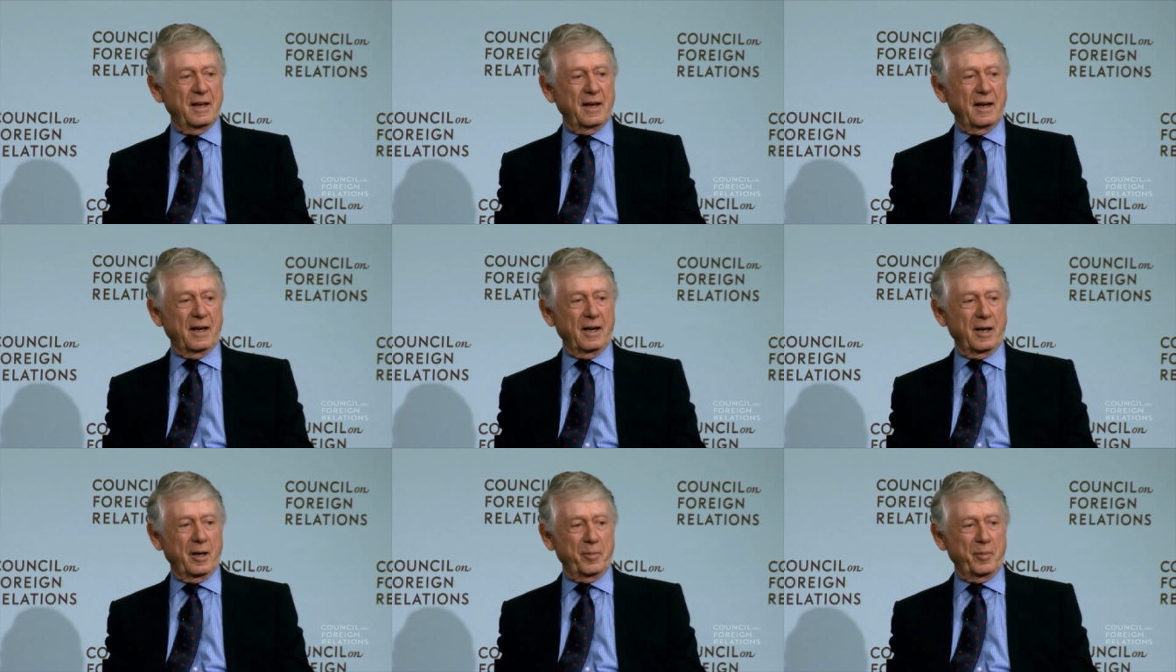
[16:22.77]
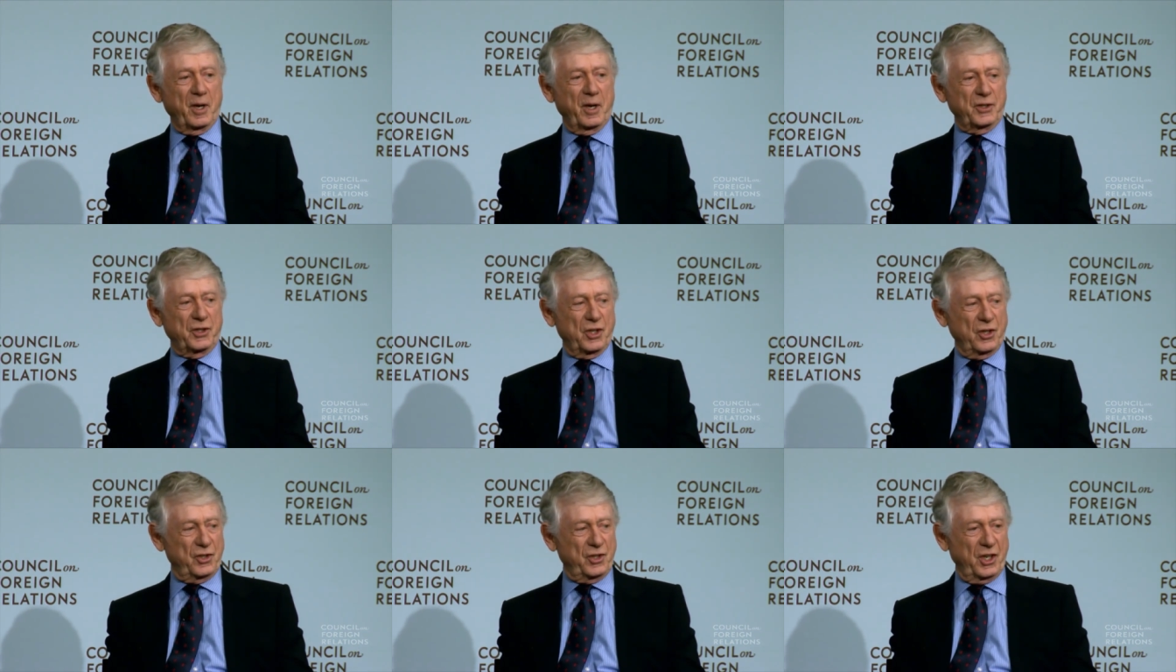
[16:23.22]
And I'm
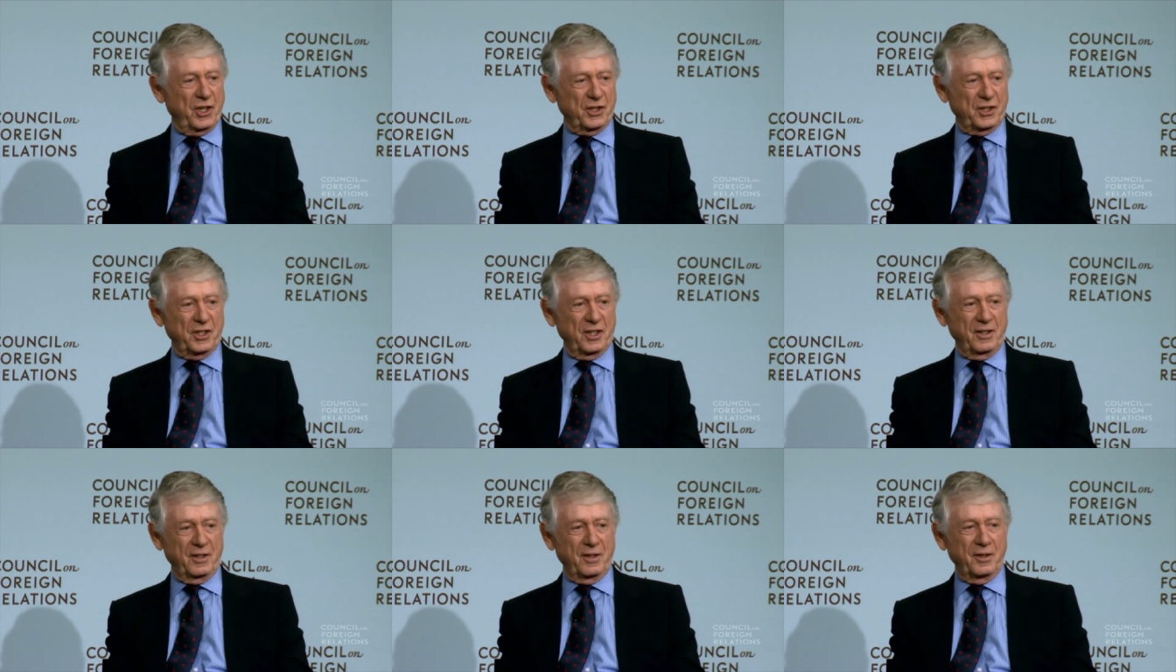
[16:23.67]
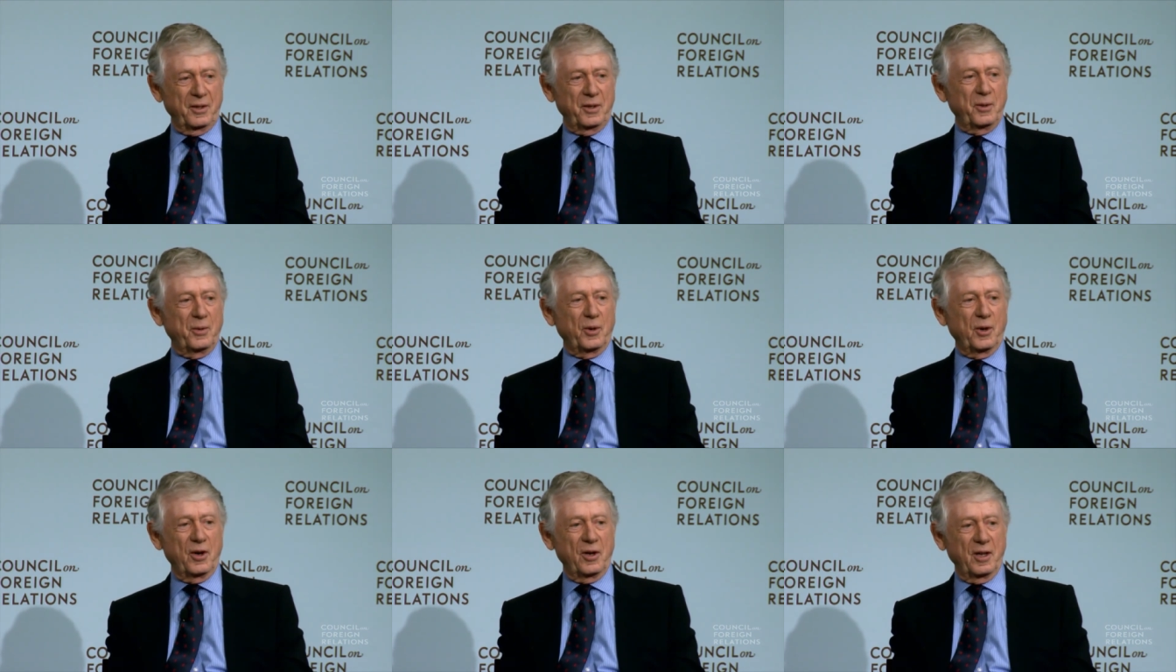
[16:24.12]
not suggesting that
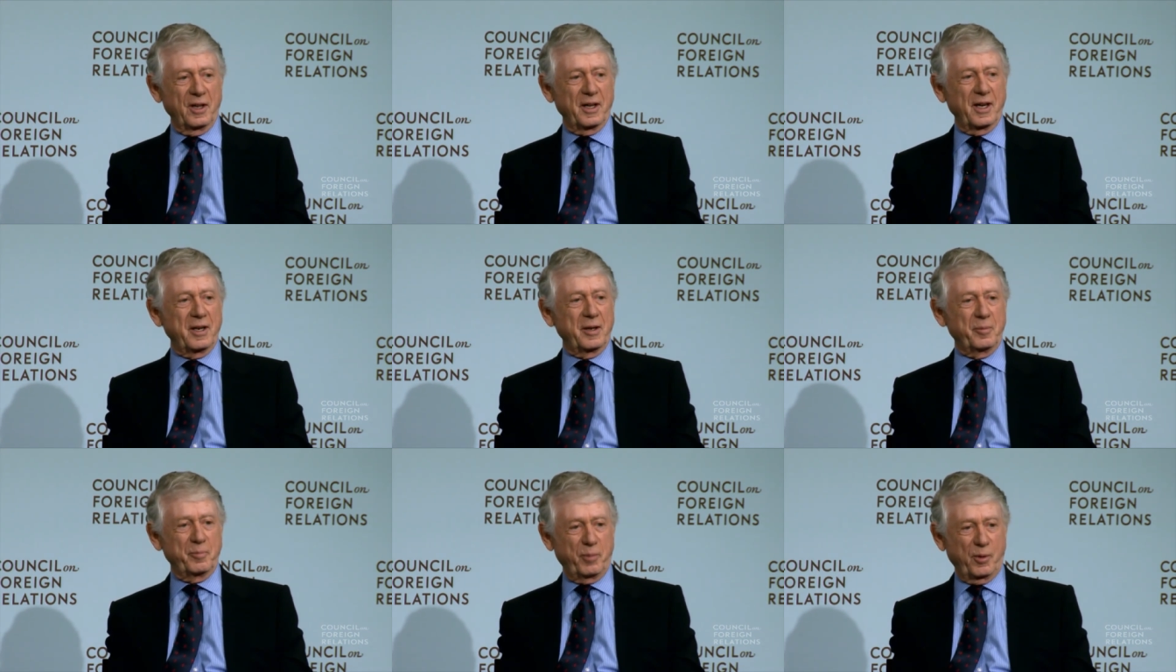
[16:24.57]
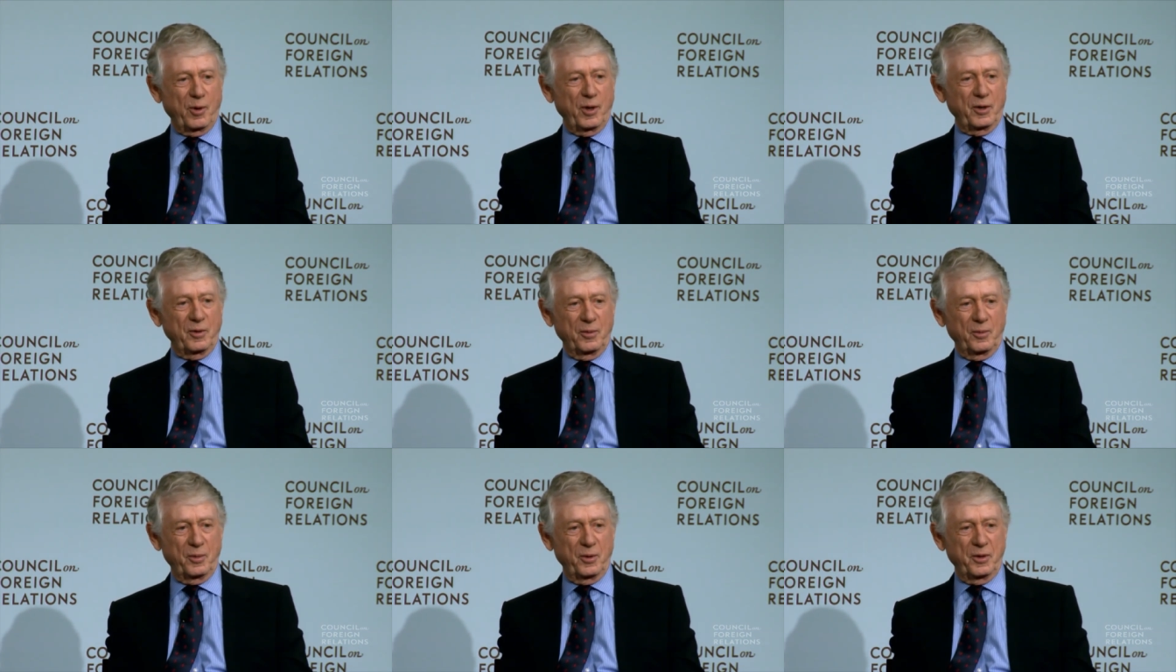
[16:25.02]
you were all that
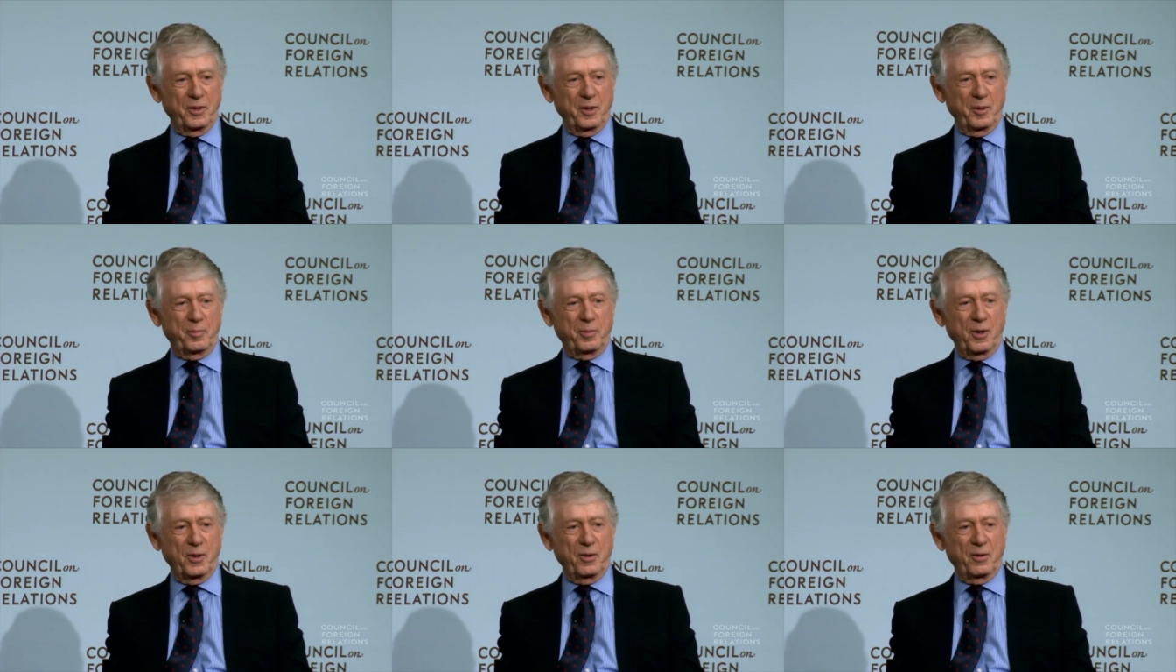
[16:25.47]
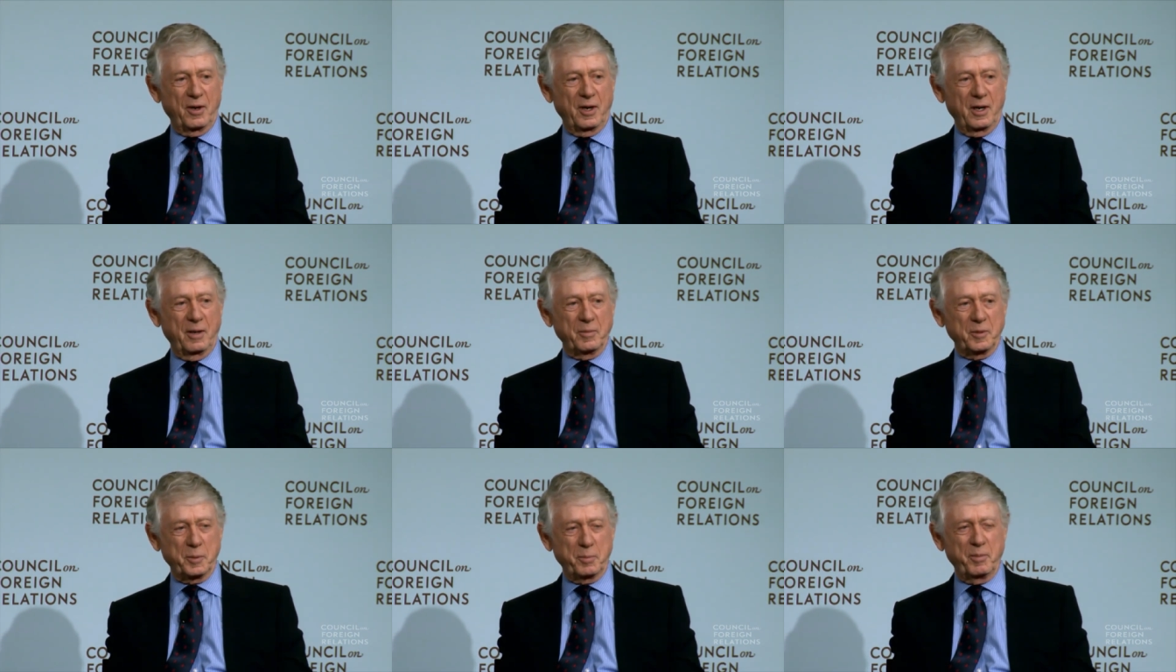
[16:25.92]
important with your
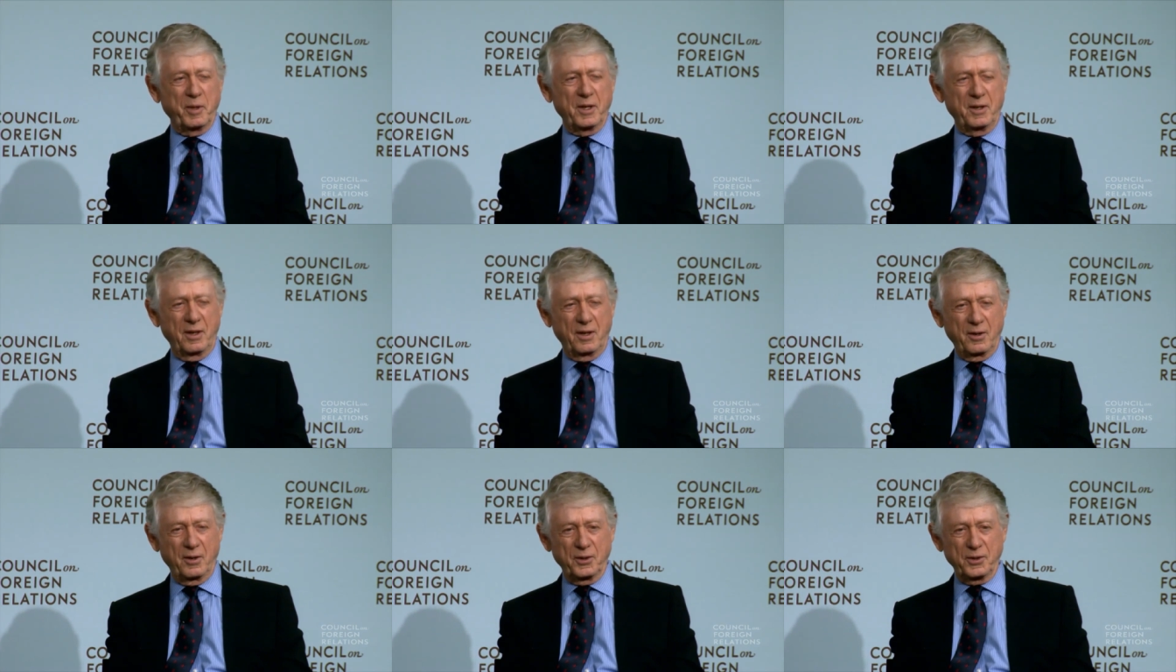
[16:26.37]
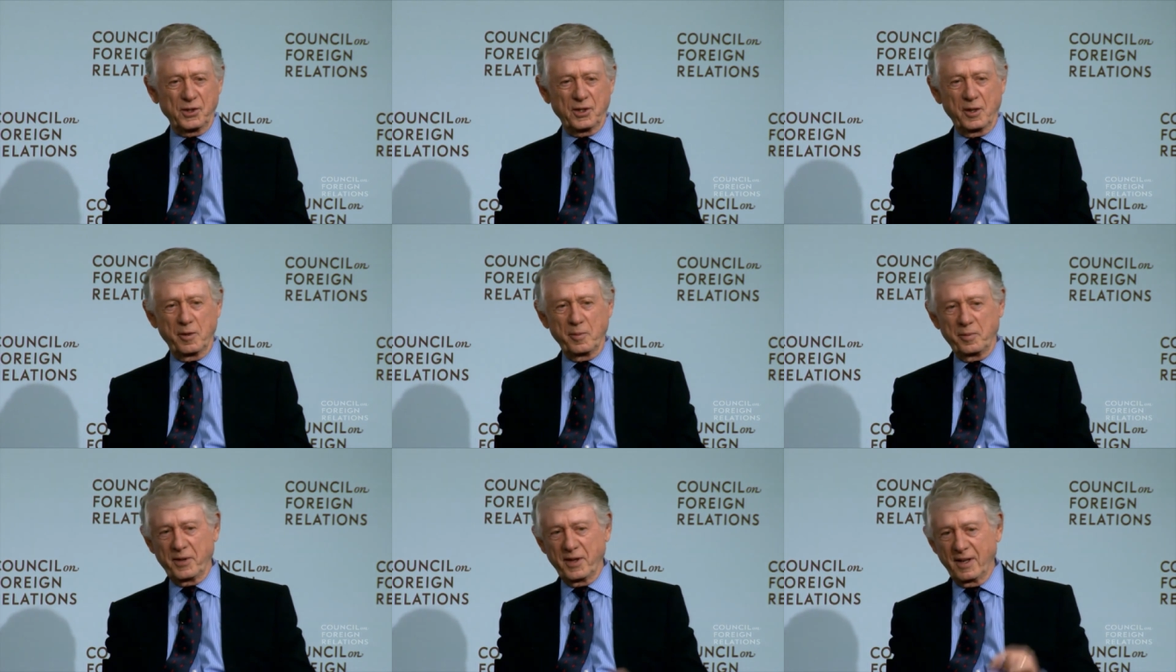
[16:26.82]
programs, but you know
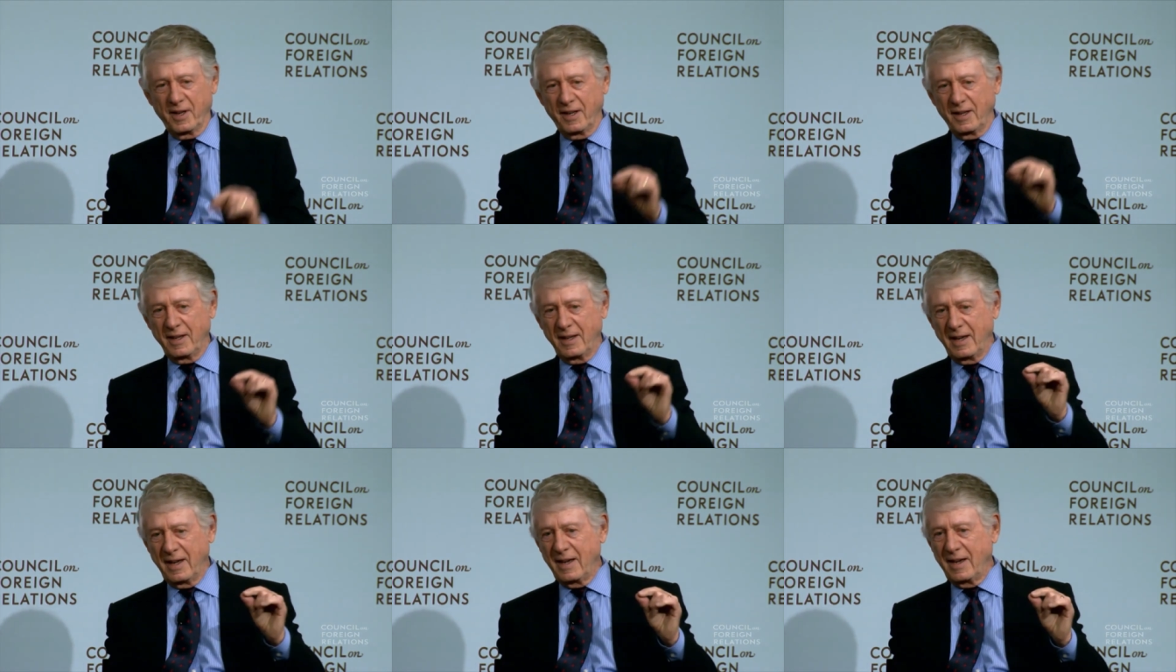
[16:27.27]
something?